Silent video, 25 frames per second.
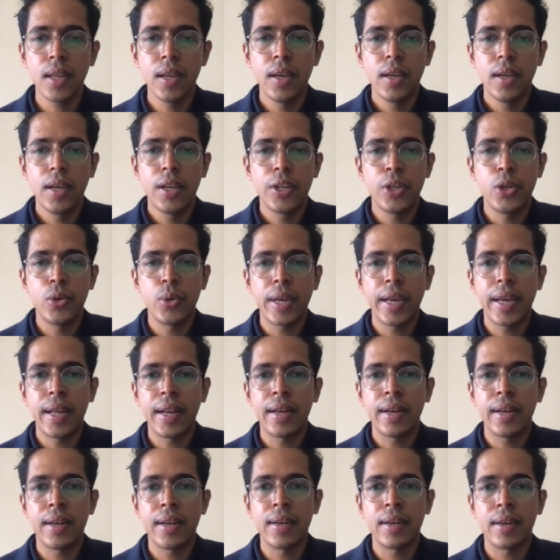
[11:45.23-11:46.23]
you
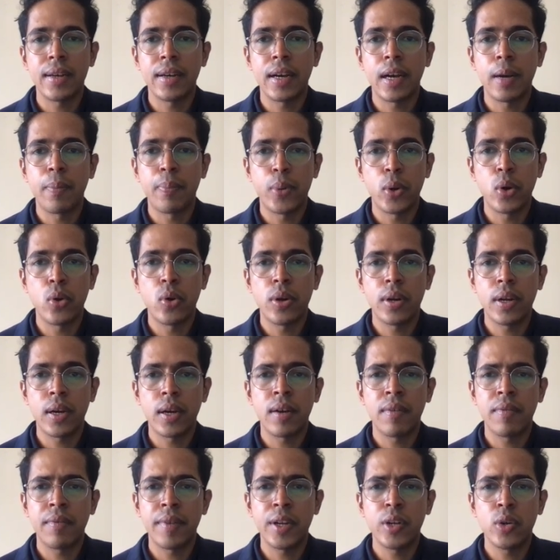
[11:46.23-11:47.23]
can
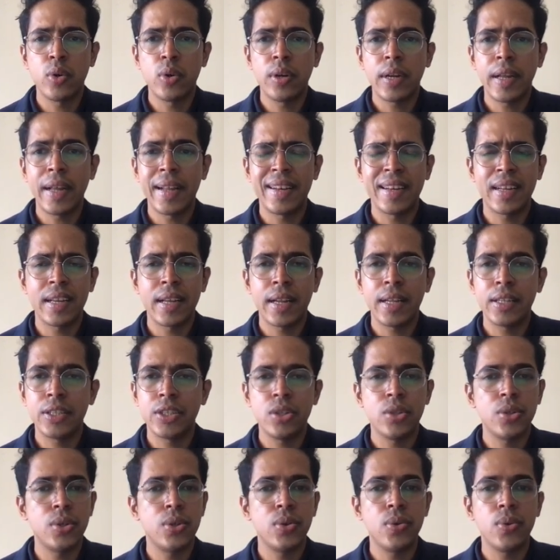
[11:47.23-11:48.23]
upload. We don't encourage
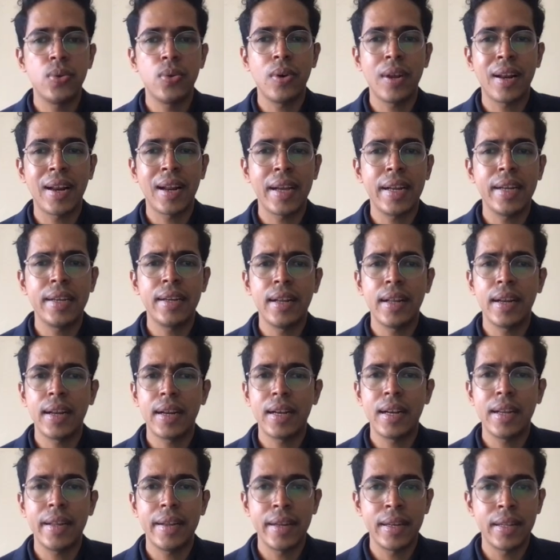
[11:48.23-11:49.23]
you to write
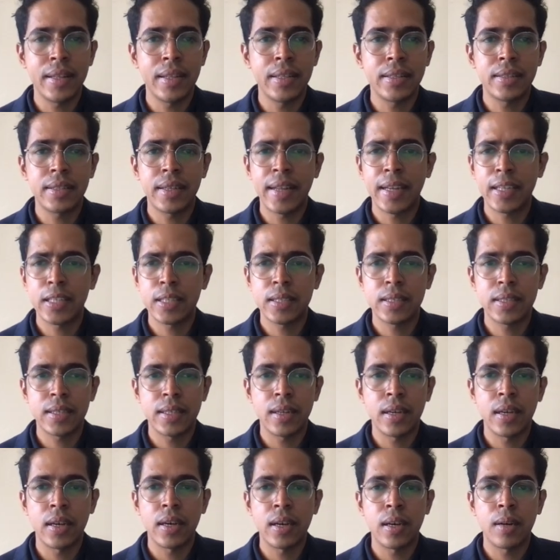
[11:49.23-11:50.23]
directly in this text
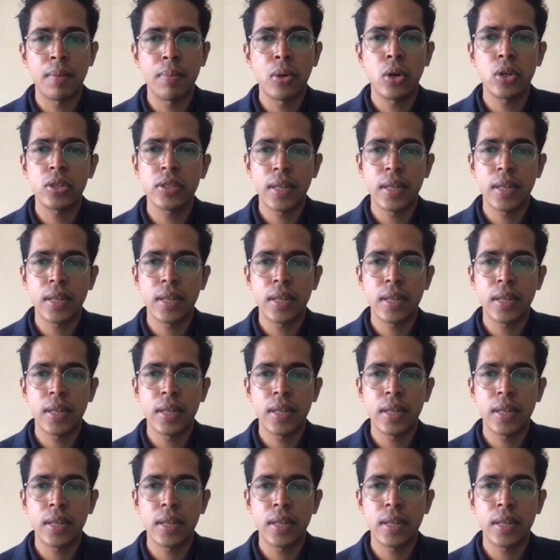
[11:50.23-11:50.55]
box.